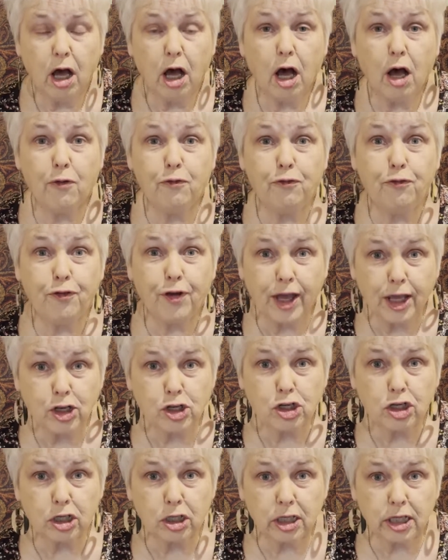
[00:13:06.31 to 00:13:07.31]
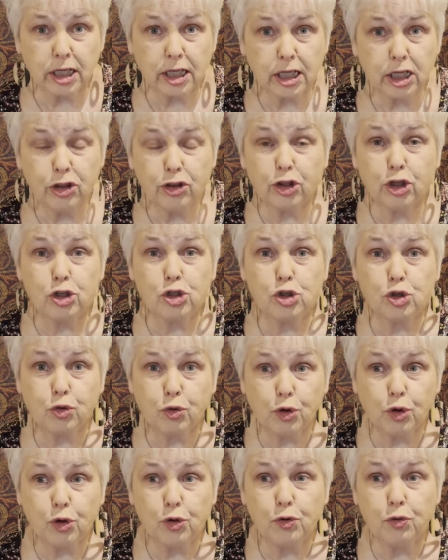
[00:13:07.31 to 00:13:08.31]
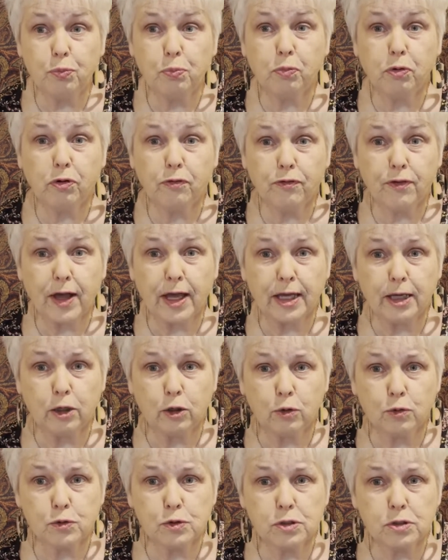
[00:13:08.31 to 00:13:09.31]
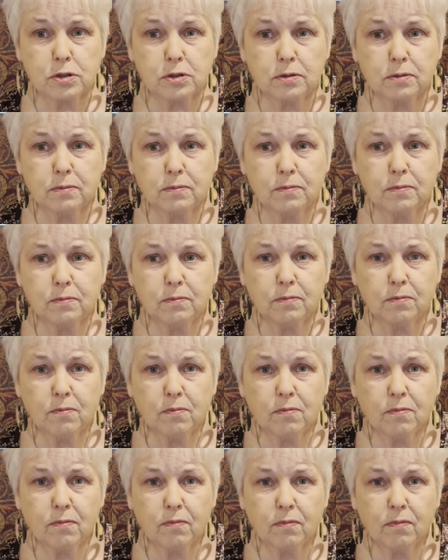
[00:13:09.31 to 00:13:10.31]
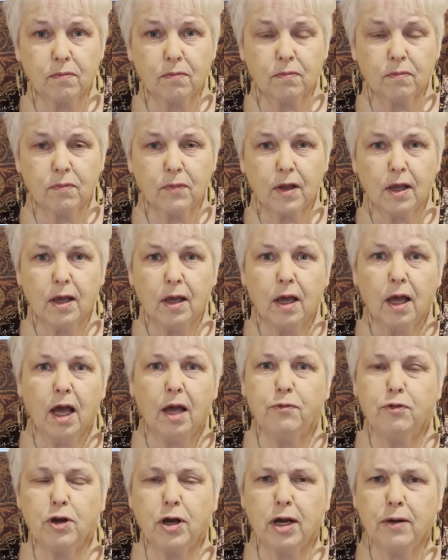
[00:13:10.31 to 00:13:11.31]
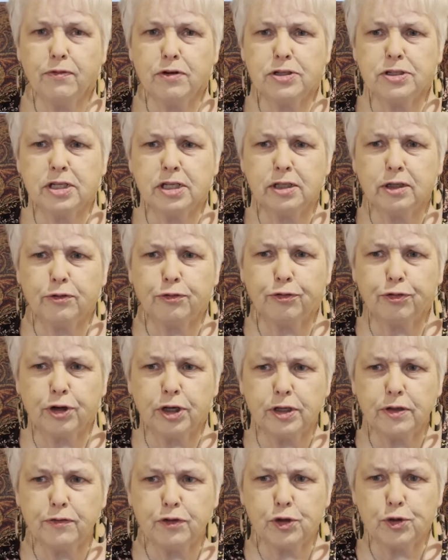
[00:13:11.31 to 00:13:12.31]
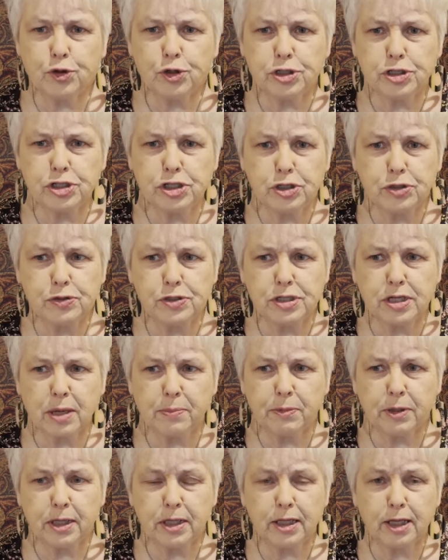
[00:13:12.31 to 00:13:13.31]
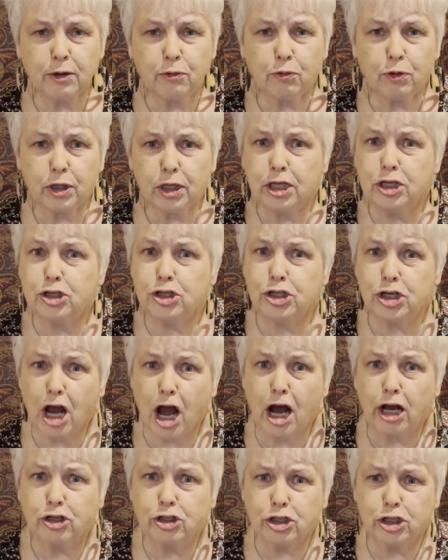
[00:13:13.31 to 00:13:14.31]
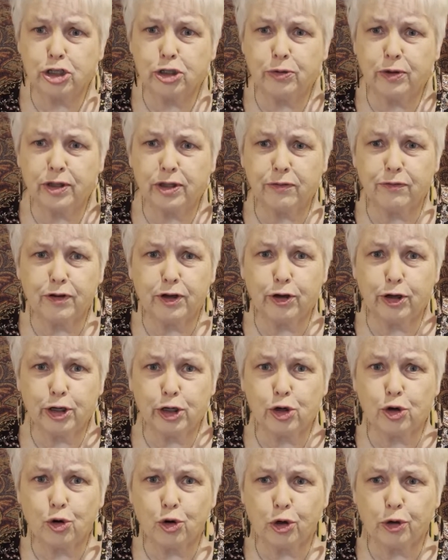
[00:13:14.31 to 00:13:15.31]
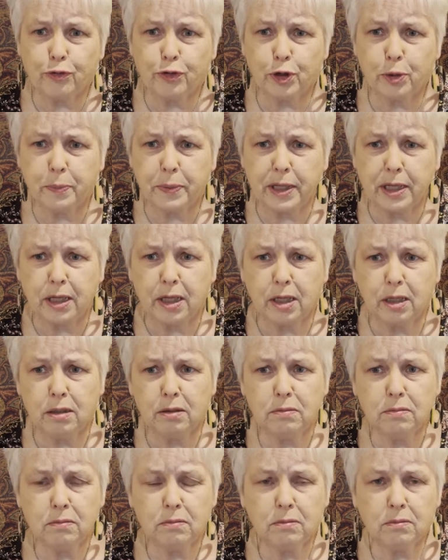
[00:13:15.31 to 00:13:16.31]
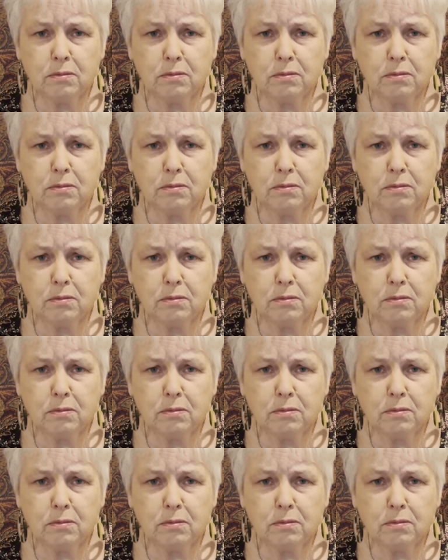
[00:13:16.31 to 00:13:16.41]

Eventually, the truth prevails. Have you ever seen a friend of yours do something that really shocked you at the very core of your being?